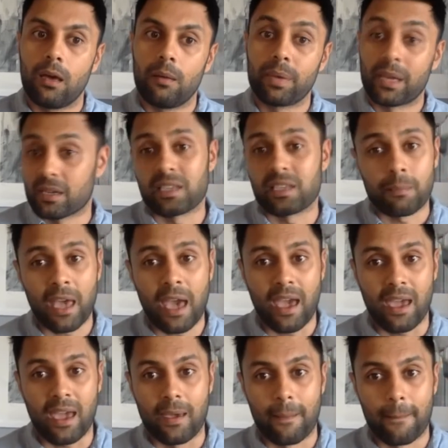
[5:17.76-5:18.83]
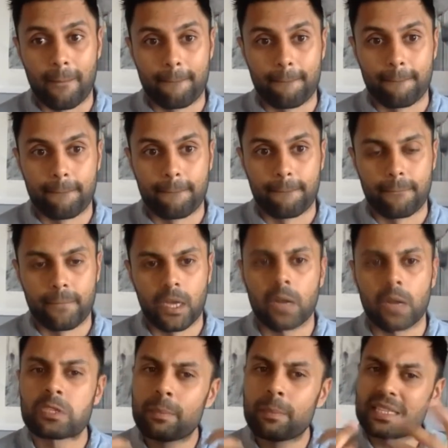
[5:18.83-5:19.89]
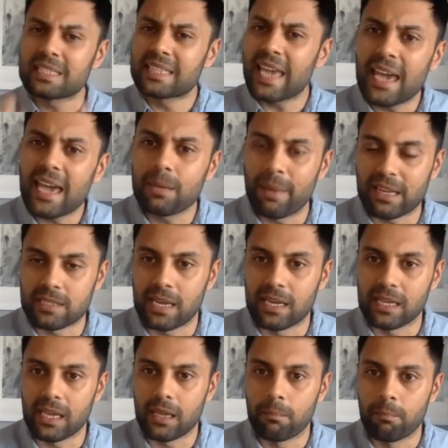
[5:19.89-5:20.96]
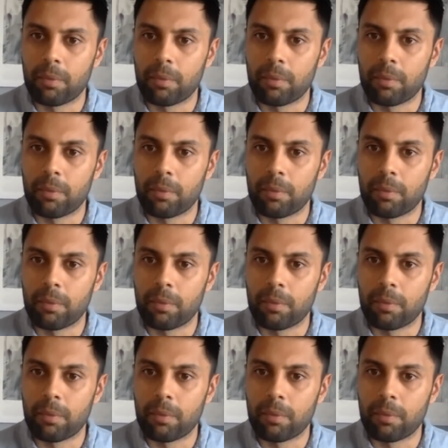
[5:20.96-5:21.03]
because I'm gay. And I was a bit scared about telling him,